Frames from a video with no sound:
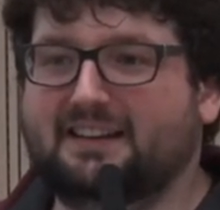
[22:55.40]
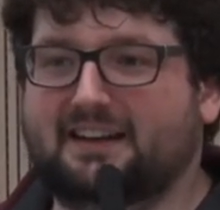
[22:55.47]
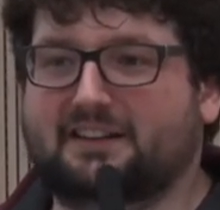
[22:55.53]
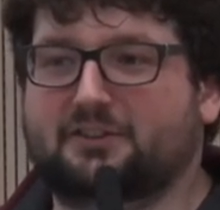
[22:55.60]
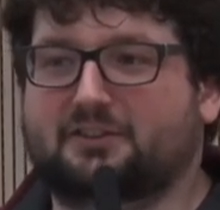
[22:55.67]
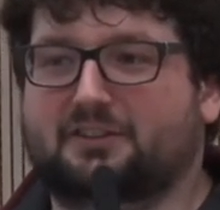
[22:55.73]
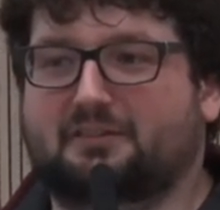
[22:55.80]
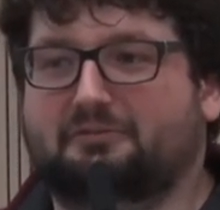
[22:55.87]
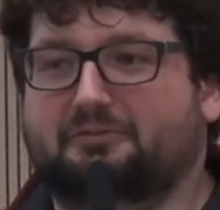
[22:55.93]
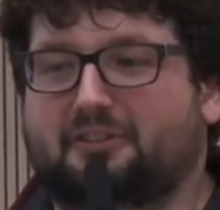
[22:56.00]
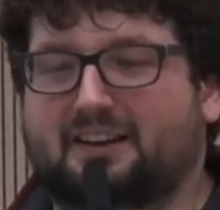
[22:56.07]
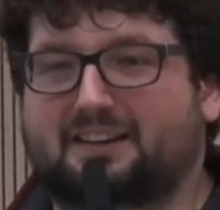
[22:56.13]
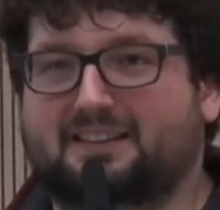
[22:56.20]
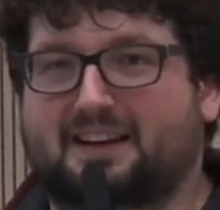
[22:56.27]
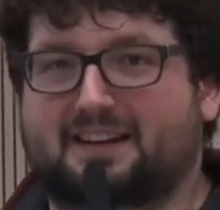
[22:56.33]
into
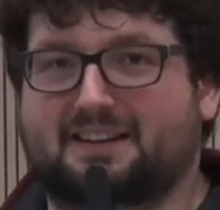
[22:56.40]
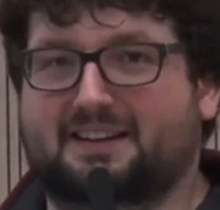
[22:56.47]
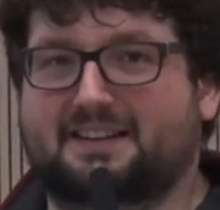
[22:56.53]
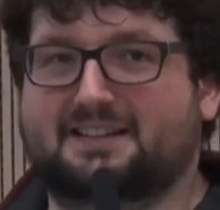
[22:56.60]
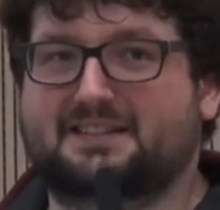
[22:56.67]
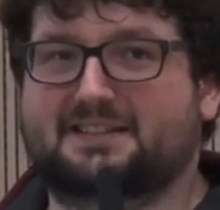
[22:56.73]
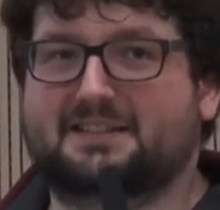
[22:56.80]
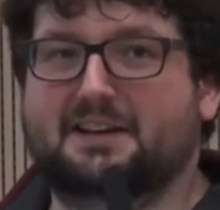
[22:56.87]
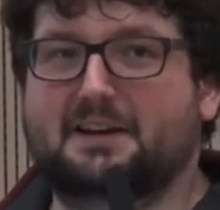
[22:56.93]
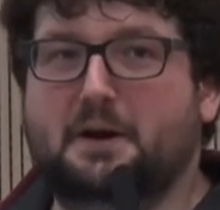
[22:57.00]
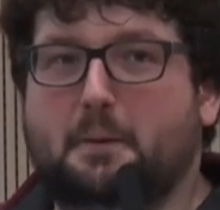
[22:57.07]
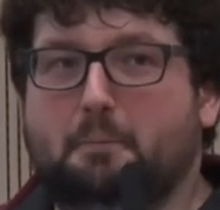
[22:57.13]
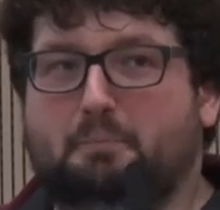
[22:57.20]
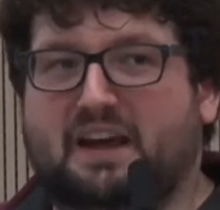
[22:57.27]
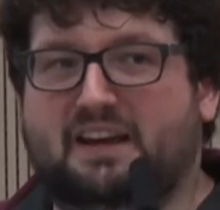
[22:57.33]
something that is
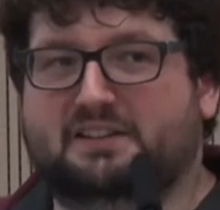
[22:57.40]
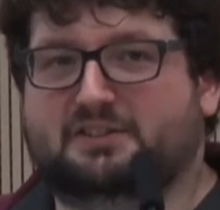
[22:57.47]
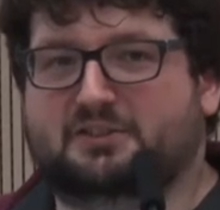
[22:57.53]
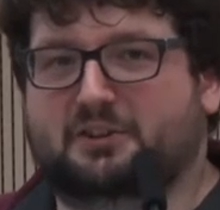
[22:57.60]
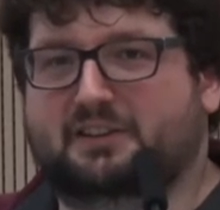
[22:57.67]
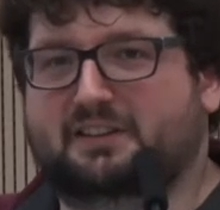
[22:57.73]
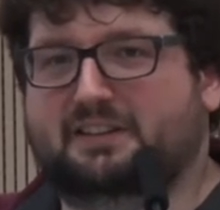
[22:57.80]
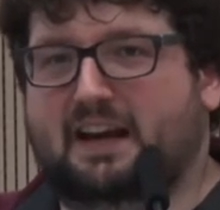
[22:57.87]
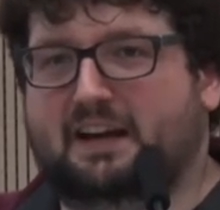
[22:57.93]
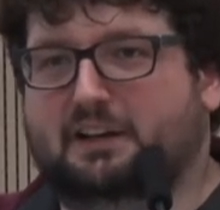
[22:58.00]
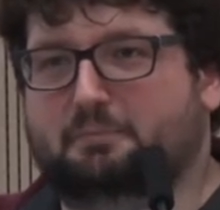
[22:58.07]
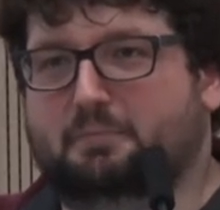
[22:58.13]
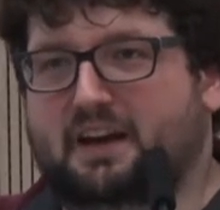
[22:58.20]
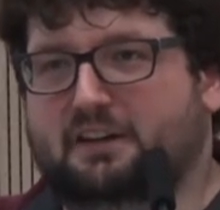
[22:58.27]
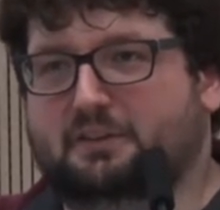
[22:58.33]
based on a
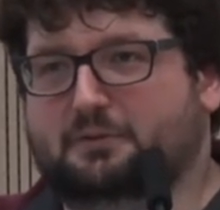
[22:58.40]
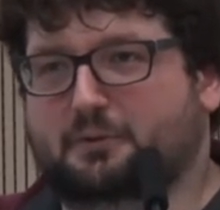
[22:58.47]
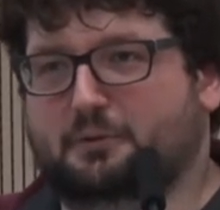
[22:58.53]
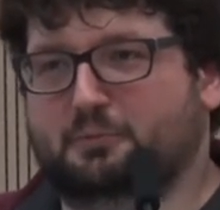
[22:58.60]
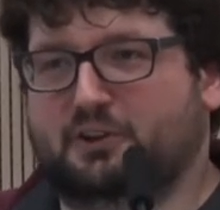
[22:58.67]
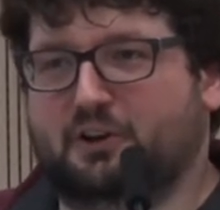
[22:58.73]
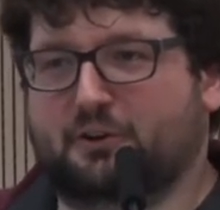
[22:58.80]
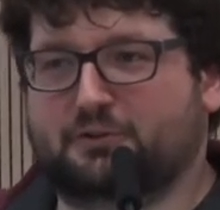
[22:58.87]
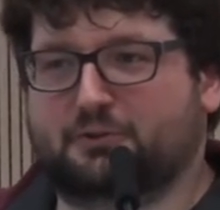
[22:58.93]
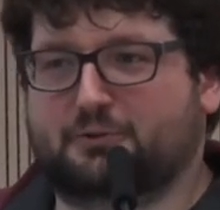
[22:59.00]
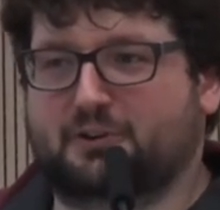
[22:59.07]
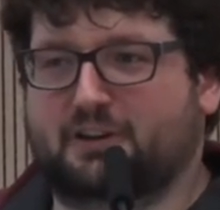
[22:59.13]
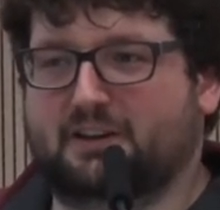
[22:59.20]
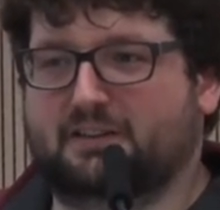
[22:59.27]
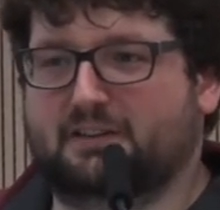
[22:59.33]
database from the
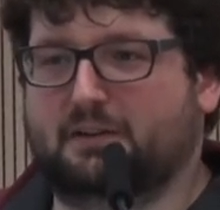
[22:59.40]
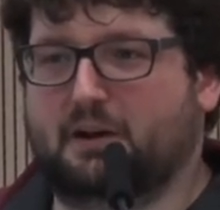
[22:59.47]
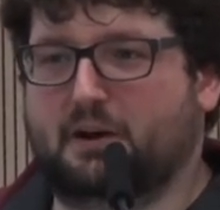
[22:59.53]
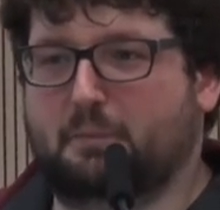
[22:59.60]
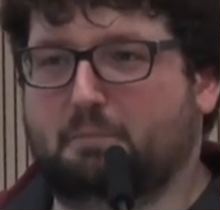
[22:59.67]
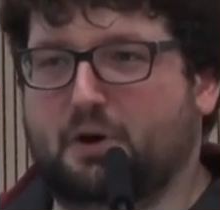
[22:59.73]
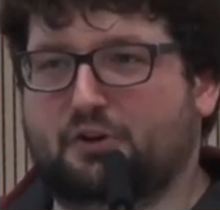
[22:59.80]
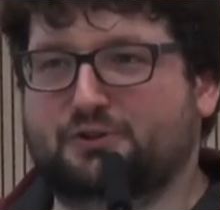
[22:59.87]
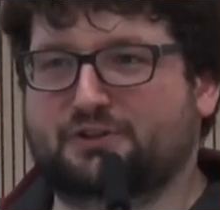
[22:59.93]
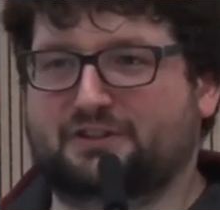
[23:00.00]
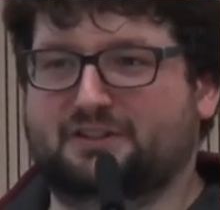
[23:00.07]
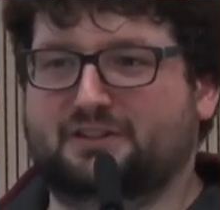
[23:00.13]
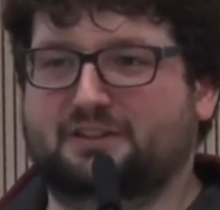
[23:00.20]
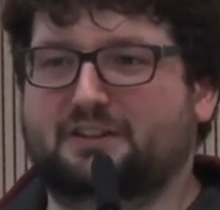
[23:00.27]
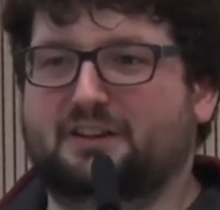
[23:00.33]
Austrian uh,
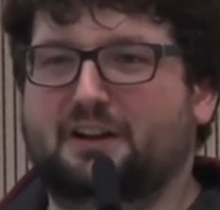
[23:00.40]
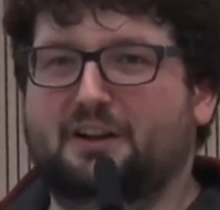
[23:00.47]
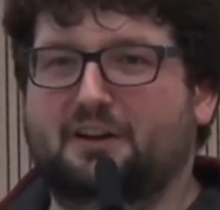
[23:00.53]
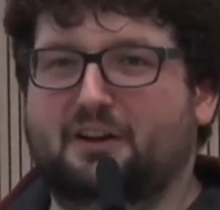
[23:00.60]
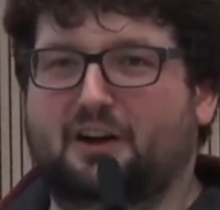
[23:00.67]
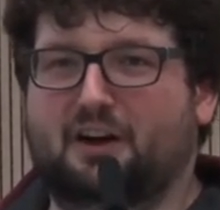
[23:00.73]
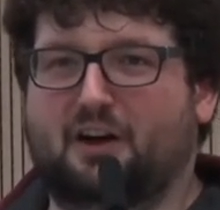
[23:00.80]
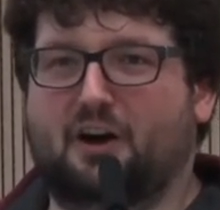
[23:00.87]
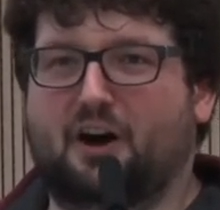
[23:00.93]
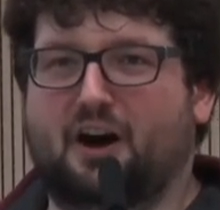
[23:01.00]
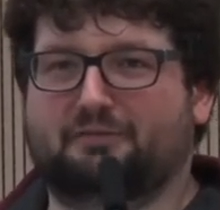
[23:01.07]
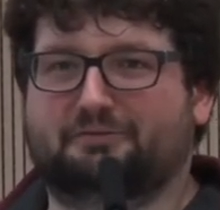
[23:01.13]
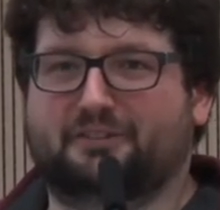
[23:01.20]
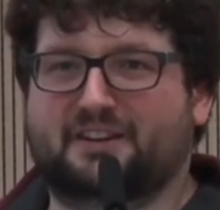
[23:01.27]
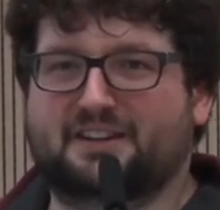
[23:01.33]
postal uh,
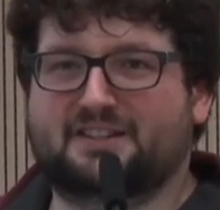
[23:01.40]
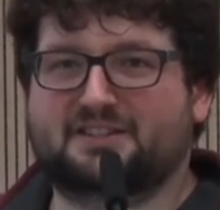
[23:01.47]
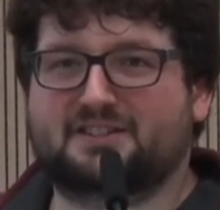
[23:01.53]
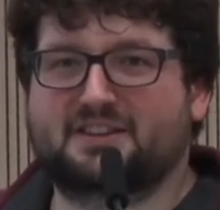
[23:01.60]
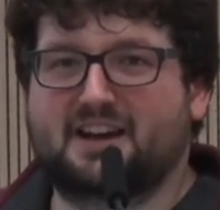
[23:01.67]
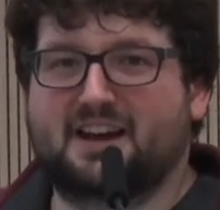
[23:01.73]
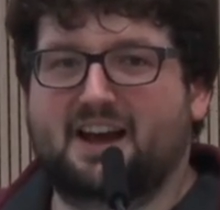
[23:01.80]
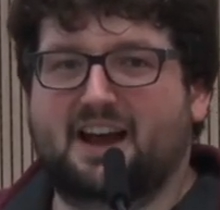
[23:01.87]
office.